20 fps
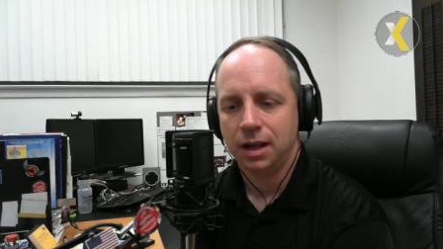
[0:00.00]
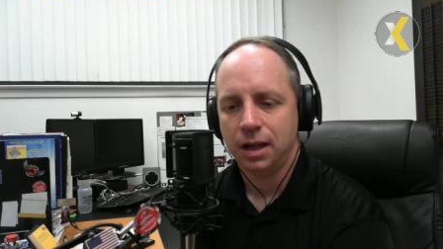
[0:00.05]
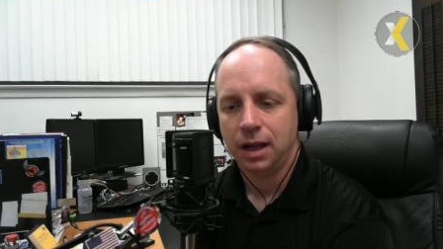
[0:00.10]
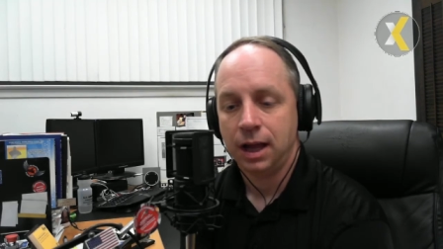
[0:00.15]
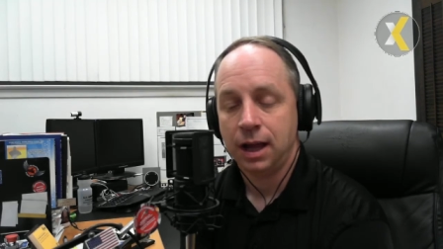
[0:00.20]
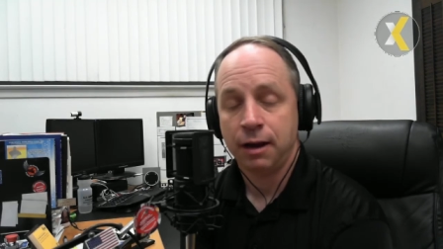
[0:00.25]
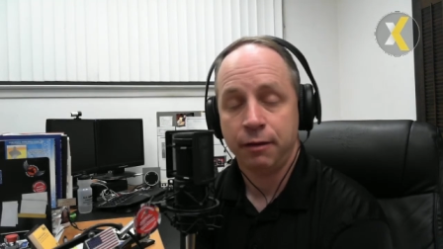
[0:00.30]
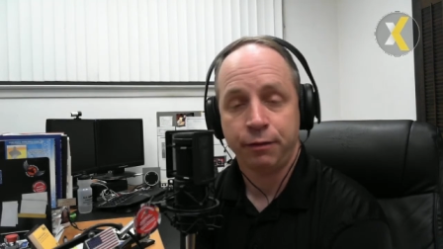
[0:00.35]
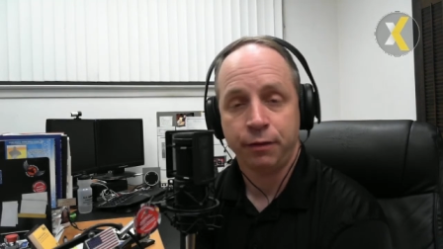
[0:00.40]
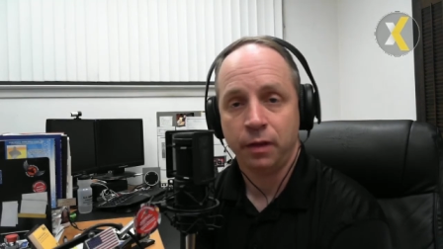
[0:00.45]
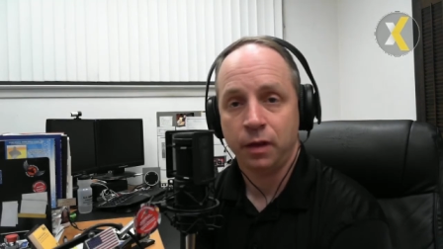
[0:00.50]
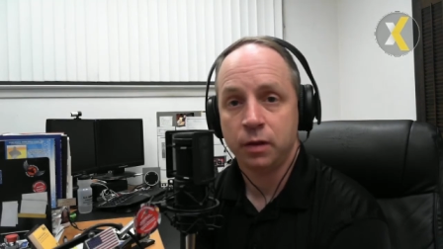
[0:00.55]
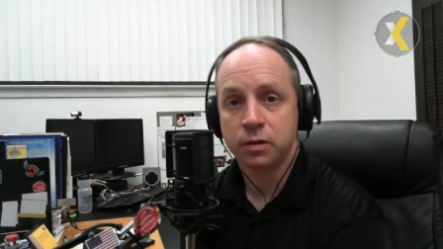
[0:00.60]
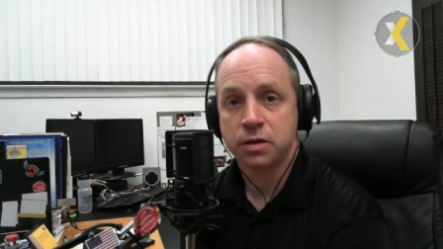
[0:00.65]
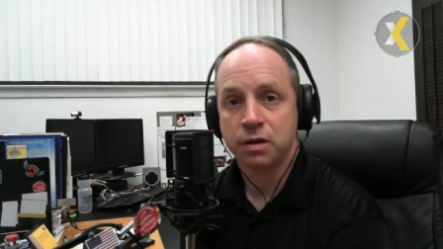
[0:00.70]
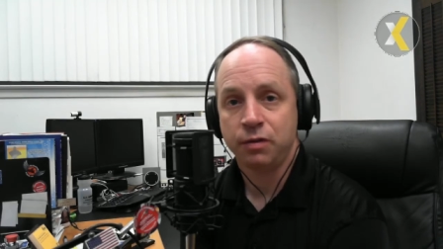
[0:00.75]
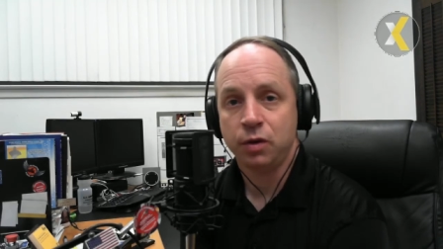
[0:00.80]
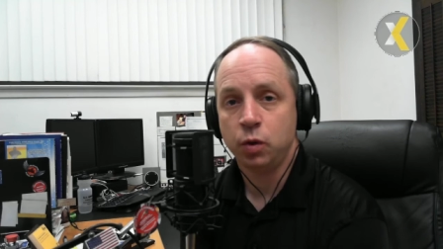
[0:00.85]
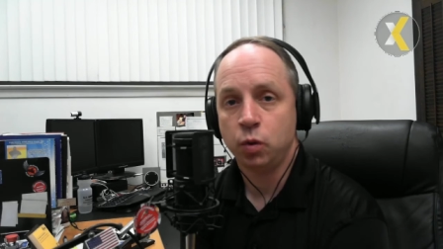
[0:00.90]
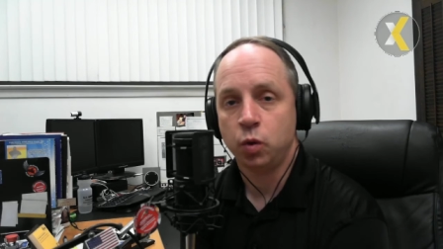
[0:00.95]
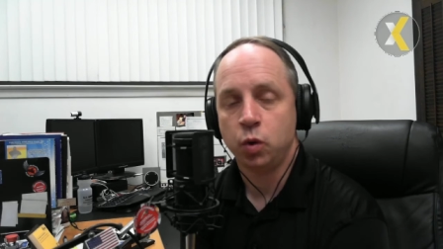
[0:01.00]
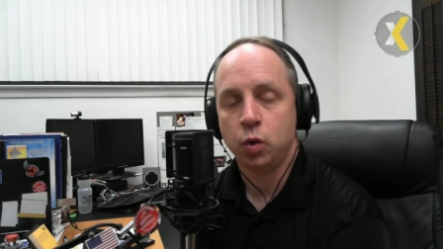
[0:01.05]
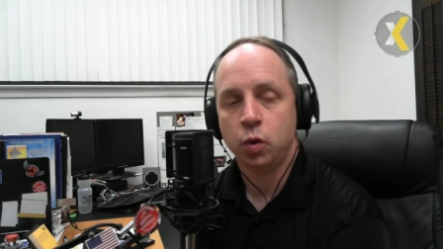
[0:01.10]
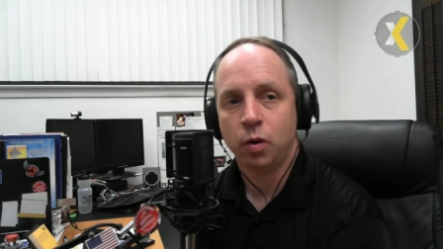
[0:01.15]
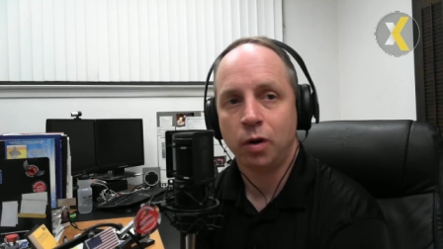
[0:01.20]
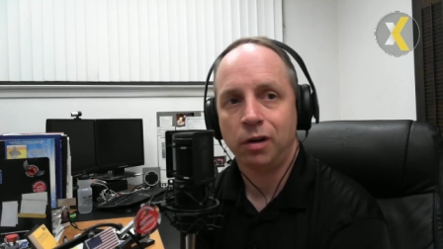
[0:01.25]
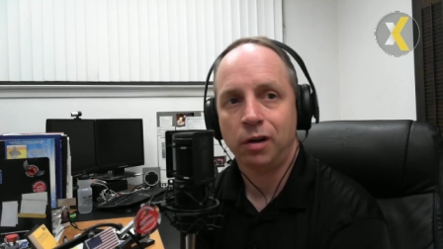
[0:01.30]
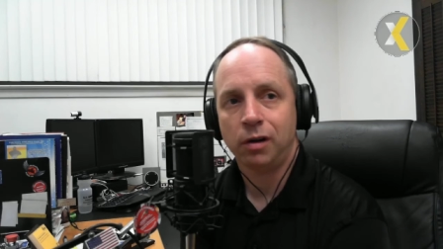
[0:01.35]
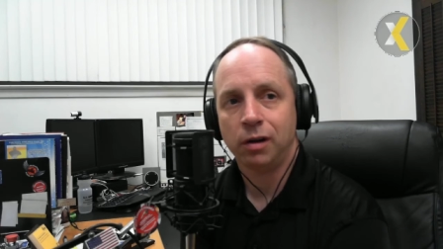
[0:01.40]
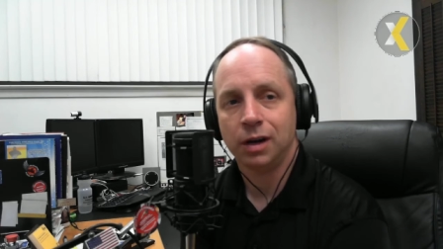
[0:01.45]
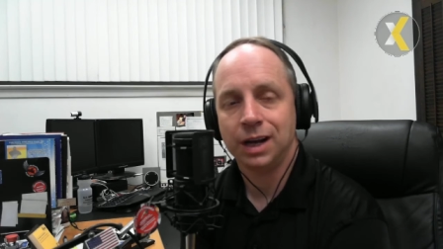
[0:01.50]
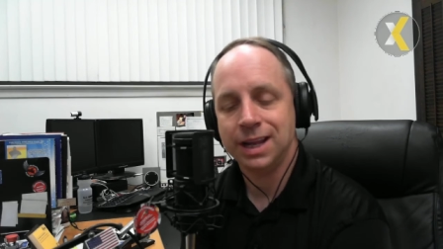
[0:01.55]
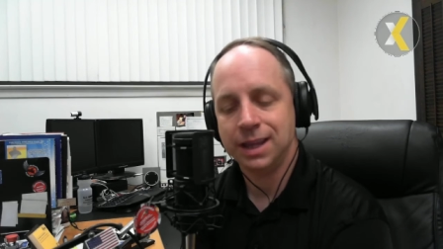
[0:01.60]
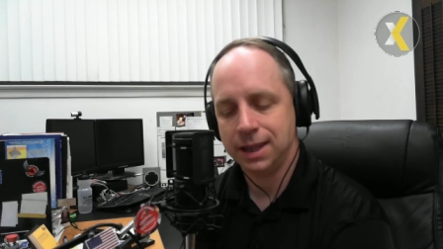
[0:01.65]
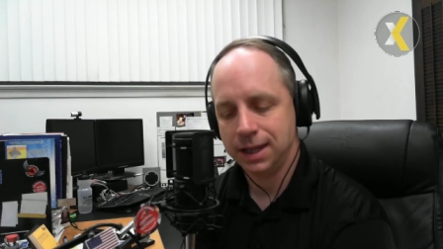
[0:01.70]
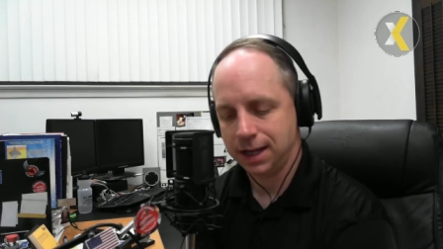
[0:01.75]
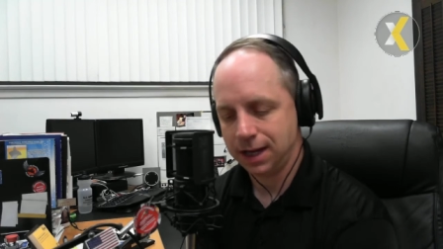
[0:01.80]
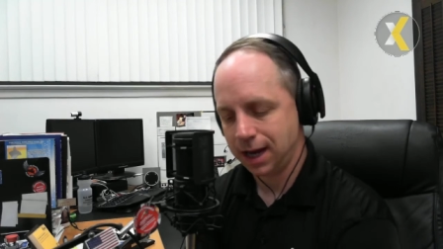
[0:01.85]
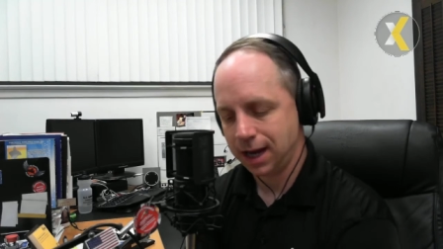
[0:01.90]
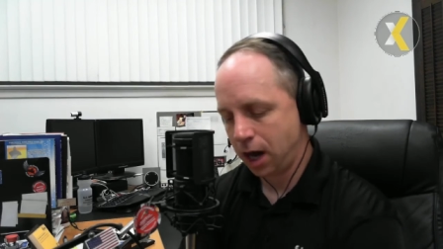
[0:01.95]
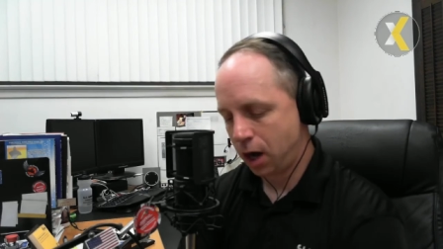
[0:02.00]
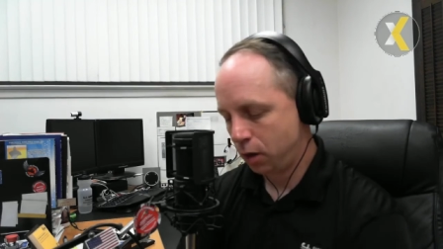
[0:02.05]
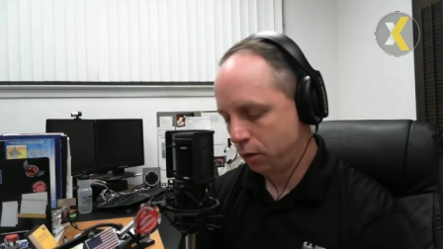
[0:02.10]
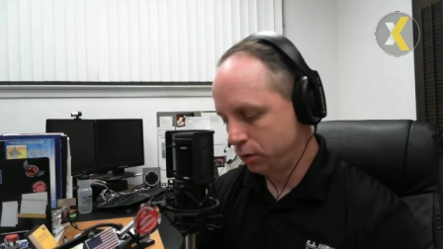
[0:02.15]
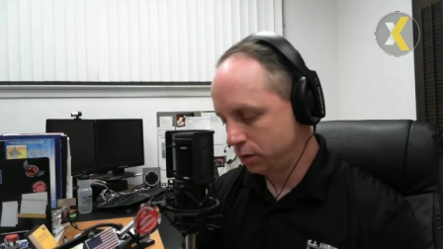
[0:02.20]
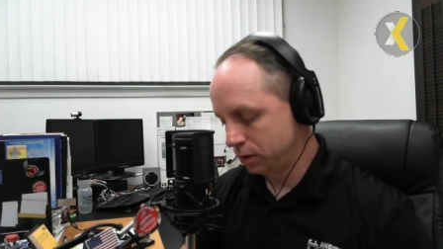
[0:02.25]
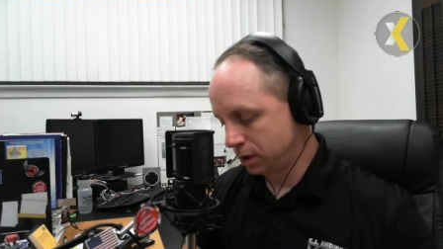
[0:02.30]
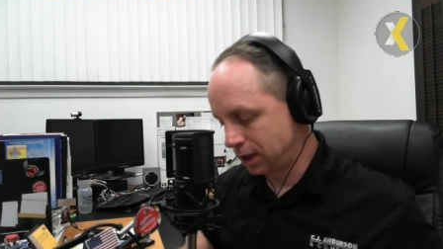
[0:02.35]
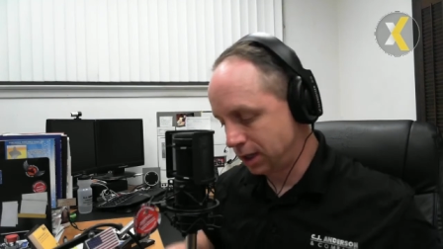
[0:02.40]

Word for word: And for those of you who are in the out,